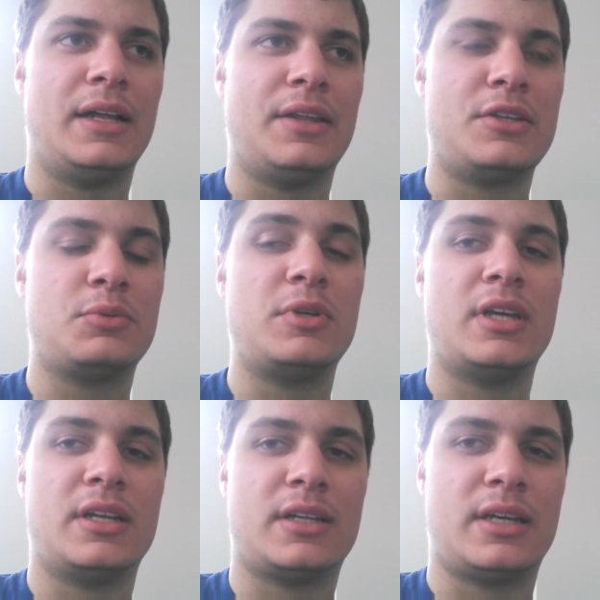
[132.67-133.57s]
This
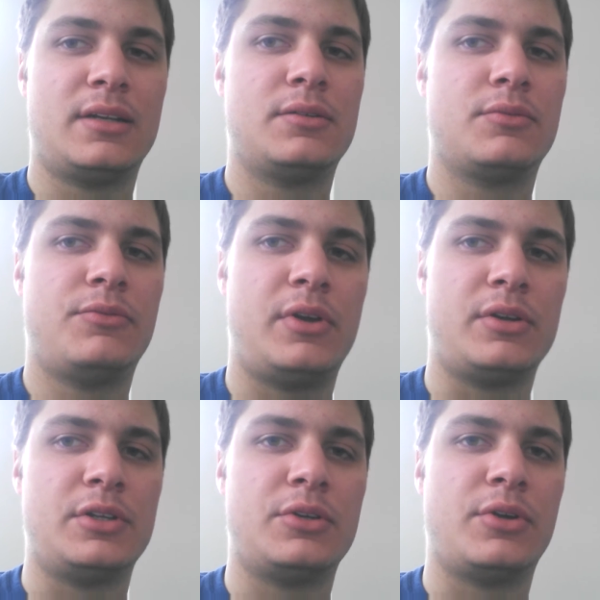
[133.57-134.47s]
weekend got
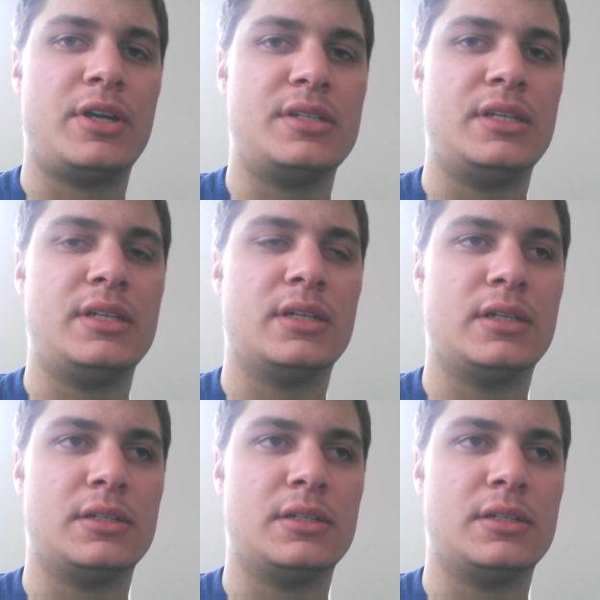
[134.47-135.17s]
fairly crazy.